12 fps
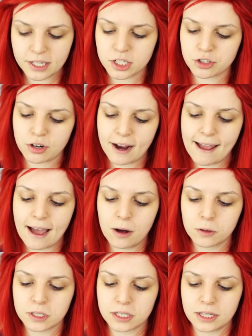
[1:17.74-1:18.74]
let's try
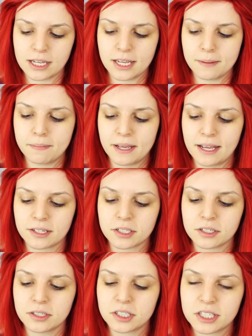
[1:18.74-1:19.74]
out the PS
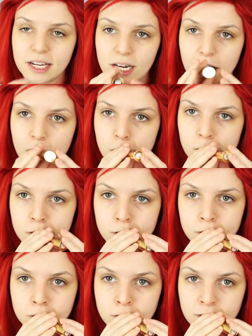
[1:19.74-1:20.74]
concealer.
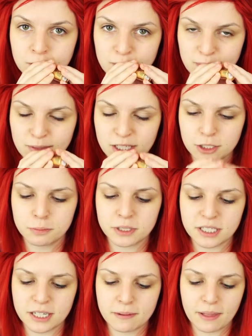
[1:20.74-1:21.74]
Don't mind me
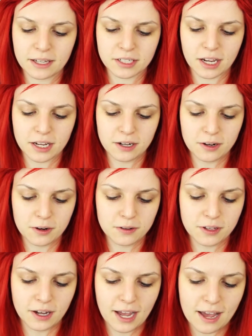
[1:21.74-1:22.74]
opening it, that's how you know
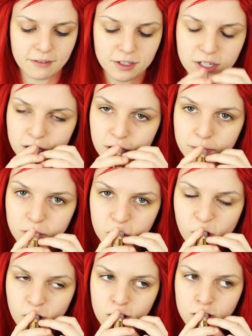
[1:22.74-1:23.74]
that I haven't done it
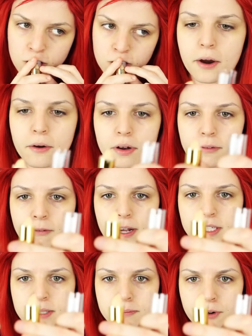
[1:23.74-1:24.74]
before. So,
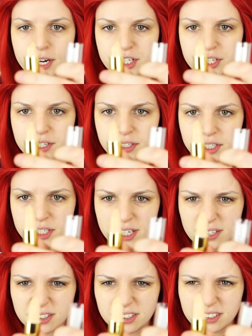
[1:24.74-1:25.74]
first impressions.
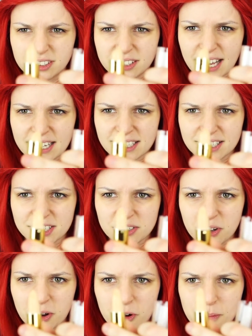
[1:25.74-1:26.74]
Ooh, that does
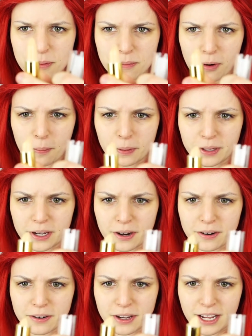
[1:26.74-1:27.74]
not open properly,
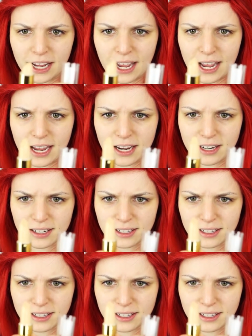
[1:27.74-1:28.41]
okay. I don't know if